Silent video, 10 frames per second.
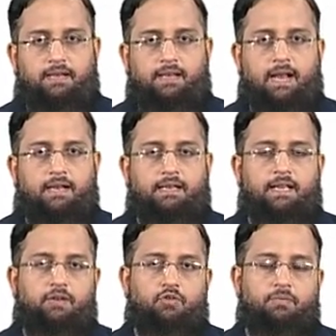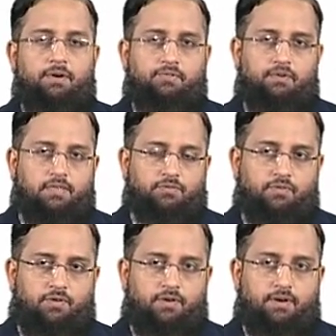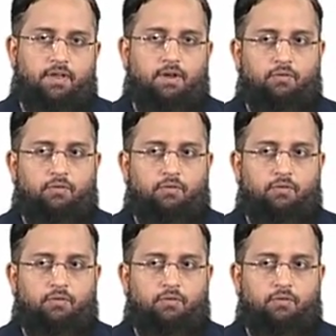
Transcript: that need to be transferred